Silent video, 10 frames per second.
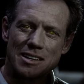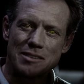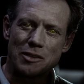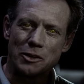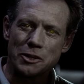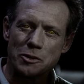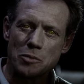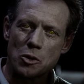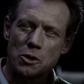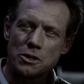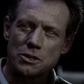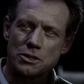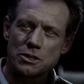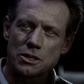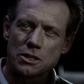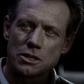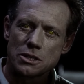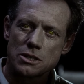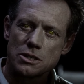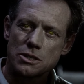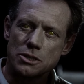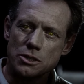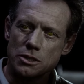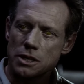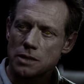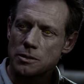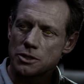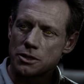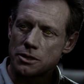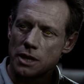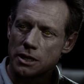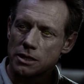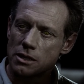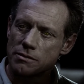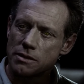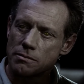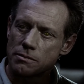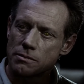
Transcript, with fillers: If only your boys knew how much their daddy loved them.